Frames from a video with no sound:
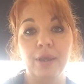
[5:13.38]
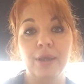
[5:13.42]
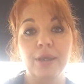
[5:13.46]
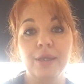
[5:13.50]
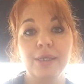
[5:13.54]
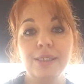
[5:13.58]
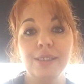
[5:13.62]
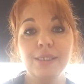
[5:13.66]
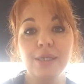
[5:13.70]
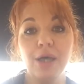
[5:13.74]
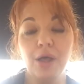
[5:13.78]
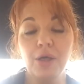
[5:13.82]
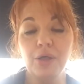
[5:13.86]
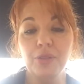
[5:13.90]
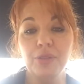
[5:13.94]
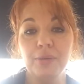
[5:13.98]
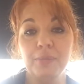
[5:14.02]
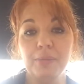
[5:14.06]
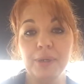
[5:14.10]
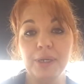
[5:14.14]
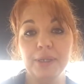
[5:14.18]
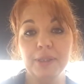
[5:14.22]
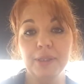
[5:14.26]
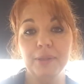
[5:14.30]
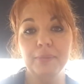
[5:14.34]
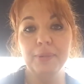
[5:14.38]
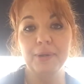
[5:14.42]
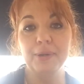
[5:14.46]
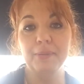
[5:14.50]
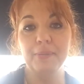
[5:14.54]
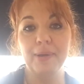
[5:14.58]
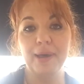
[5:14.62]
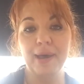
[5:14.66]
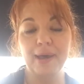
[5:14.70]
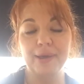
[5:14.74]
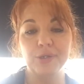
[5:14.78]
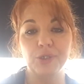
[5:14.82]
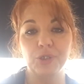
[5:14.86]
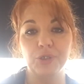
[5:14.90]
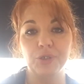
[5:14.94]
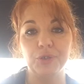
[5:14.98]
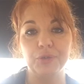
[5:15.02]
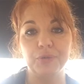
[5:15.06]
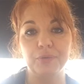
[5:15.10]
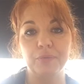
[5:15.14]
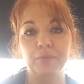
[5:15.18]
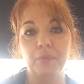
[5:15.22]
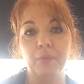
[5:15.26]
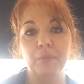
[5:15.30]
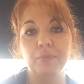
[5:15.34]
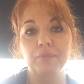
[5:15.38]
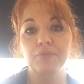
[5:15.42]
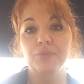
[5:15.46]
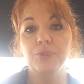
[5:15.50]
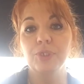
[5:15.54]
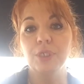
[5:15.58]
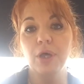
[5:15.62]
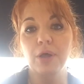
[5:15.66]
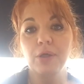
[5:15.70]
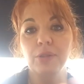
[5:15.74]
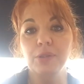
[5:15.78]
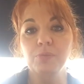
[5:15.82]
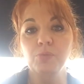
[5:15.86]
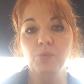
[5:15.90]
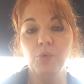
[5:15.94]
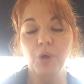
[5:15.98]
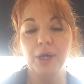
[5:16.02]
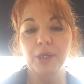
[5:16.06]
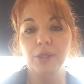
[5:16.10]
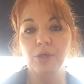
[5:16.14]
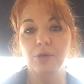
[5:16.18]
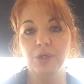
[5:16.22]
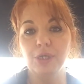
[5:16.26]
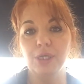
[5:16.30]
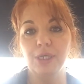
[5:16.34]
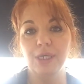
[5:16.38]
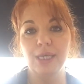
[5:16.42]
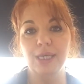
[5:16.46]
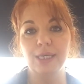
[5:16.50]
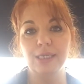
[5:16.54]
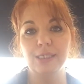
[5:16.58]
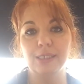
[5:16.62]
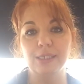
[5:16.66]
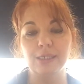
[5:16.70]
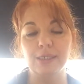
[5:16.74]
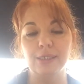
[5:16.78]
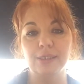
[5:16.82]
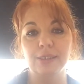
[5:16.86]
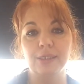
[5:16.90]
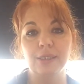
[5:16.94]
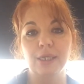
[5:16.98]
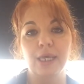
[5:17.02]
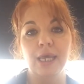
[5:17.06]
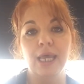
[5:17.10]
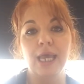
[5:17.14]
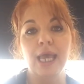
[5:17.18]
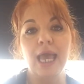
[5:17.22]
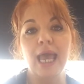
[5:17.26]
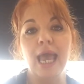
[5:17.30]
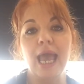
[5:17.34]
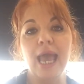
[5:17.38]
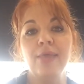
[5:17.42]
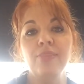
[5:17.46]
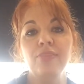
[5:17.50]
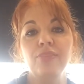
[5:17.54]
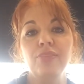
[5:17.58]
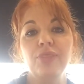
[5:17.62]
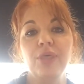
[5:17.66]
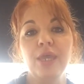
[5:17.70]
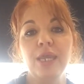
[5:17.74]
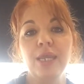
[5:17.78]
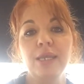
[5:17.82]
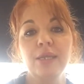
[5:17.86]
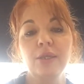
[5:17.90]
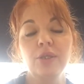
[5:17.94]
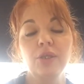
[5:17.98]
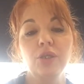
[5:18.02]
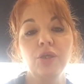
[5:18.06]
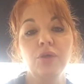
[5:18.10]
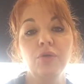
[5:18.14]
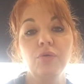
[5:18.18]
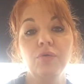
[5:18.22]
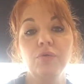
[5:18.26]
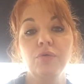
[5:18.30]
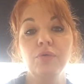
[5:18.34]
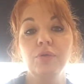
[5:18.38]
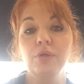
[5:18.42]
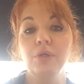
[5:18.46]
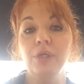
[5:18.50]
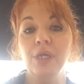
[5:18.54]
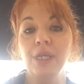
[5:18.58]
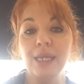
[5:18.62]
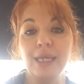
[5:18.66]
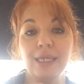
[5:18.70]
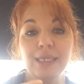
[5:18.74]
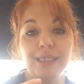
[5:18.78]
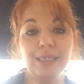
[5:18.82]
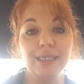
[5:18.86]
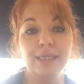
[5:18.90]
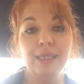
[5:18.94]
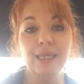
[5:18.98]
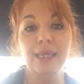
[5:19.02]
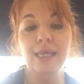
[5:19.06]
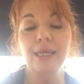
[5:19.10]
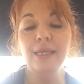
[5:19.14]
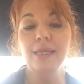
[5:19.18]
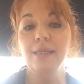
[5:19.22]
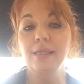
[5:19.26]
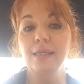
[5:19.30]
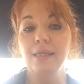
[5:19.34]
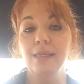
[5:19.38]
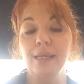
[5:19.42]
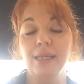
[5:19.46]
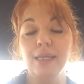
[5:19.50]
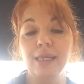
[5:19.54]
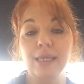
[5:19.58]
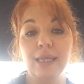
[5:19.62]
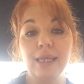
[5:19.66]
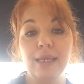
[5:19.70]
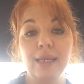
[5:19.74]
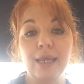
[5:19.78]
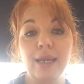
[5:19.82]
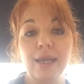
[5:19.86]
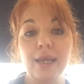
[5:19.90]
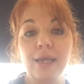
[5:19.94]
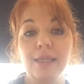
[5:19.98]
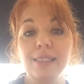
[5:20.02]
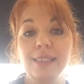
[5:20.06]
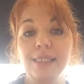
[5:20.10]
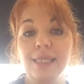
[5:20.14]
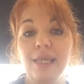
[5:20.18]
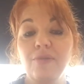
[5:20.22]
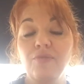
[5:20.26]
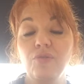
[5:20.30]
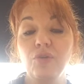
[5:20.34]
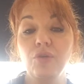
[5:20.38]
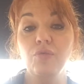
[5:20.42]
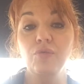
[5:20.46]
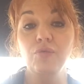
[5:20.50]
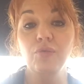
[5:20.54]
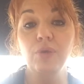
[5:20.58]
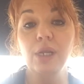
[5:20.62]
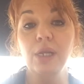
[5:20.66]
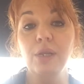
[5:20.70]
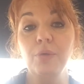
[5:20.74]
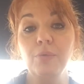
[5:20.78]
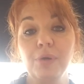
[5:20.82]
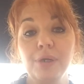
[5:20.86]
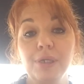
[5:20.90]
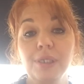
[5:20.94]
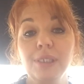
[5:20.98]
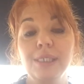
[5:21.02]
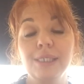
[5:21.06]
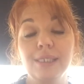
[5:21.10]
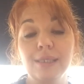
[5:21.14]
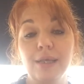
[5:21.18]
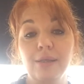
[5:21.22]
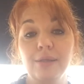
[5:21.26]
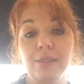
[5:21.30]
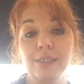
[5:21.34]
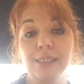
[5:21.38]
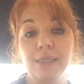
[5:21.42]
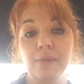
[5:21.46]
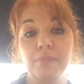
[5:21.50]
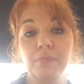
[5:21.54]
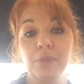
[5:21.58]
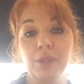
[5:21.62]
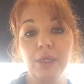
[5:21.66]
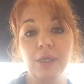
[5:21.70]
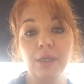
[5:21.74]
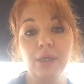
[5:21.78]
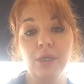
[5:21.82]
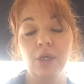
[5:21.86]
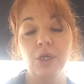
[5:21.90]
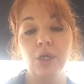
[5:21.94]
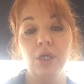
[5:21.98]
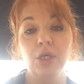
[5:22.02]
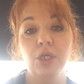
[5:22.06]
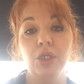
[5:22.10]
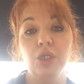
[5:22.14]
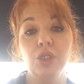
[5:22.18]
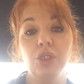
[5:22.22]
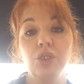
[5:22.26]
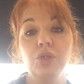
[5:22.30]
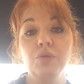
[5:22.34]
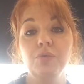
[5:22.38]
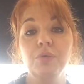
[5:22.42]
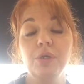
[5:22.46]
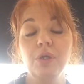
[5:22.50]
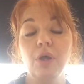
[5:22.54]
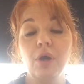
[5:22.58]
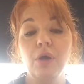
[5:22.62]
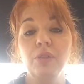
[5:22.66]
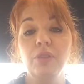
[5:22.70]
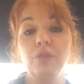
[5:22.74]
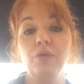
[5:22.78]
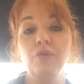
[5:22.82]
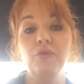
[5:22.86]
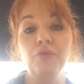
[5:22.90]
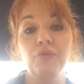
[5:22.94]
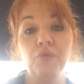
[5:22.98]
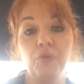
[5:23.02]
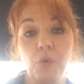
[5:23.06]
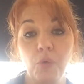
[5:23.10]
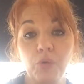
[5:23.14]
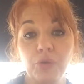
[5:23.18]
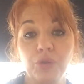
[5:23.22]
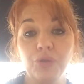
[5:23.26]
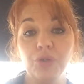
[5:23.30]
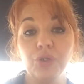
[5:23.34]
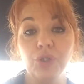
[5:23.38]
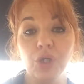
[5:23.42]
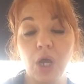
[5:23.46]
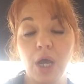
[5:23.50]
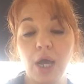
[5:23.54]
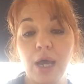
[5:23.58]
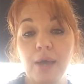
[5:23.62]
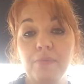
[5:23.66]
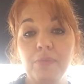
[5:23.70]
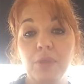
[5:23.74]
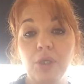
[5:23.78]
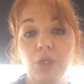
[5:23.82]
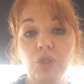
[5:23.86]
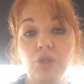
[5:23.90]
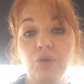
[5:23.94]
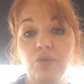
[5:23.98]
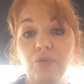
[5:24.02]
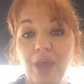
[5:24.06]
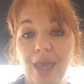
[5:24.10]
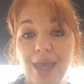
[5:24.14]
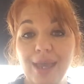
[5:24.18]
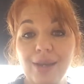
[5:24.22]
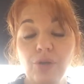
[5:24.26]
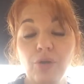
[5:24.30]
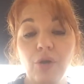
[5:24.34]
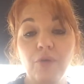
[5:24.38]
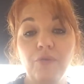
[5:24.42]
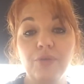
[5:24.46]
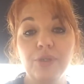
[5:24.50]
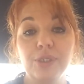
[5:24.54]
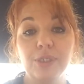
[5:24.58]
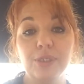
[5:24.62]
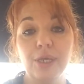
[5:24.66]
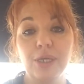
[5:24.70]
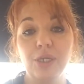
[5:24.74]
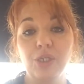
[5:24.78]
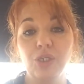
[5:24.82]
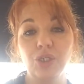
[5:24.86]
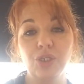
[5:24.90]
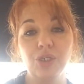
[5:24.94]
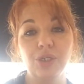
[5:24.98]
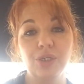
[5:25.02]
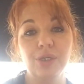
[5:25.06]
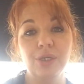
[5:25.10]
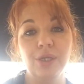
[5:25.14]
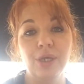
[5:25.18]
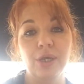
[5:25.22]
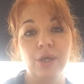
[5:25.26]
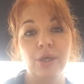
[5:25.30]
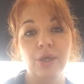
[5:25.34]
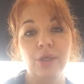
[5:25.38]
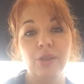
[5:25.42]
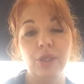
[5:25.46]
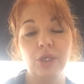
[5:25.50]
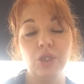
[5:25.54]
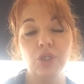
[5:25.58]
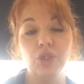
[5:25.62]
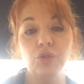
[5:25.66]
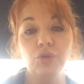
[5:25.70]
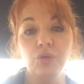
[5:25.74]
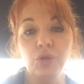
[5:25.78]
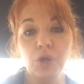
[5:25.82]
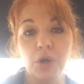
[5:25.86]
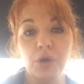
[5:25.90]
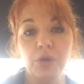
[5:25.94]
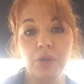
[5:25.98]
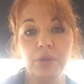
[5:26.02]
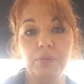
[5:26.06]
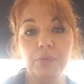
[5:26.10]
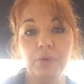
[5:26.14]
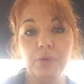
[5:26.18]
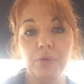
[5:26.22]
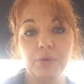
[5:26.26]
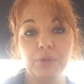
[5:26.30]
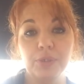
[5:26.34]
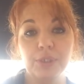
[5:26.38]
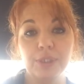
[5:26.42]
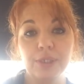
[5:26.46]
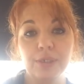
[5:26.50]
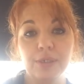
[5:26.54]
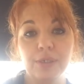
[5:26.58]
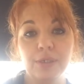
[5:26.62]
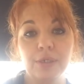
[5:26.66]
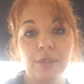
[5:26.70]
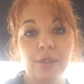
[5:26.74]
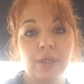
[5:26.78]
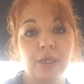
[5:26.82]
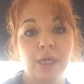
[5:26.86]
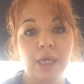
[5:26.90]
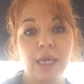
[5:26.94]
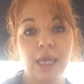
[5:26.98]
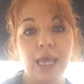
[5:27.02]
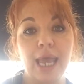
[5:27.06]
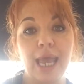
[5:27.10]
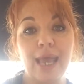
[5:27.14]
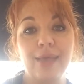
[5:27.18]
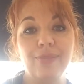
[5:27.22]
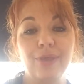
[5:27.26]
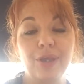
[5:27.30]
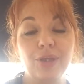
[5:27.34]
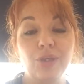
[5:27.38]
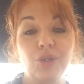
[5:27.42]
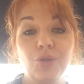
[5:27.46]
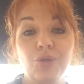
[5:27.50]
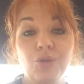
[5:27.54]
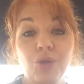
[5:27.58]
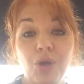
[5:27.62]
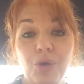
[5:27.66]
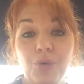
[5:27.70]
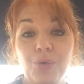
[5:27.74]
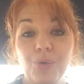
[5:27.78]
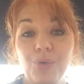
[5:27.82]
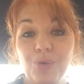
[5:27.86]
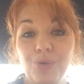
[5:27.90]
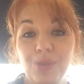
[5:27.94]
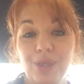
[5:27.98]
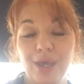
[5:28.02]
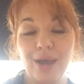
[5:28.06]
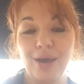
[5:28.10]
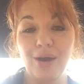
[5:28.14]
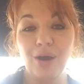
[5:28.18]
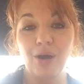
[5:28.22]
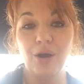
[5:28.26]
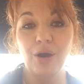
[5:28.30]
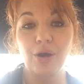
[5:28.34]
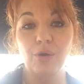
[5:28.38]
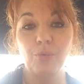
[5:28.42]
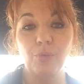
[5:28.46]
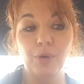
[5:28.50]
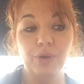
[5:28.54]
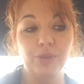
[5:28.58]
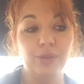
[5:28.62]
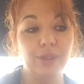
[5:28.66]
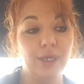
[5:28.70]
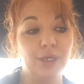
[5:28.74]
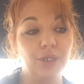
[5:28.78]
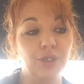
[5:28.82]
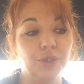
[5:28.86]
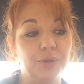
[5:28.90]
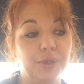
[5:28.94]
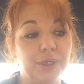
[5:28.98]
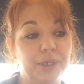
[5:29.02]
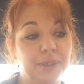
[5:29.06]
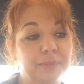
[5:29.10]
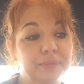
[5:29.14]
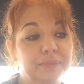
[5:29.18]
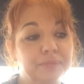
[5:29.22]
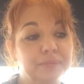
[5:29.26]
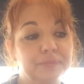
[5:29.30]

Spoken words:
Tell them a little bit about you. Tell them why you connected. And then you'll connect again and again. And I'd say if you really want to sell something, do it on the fourth time that you've had conversation, that you know the person, and that you know who they are and what they're doing.